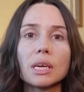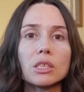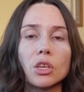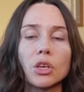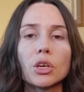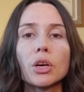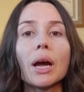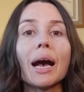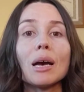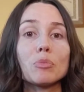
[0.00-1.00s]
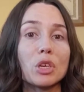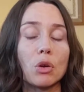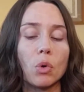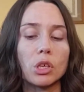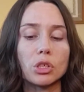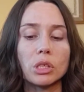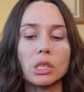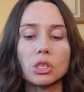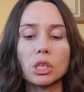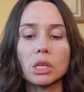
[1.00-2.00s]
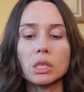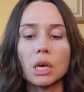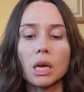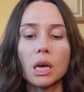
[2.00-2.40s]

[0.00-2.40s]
that's on her. I'm done washing dishes.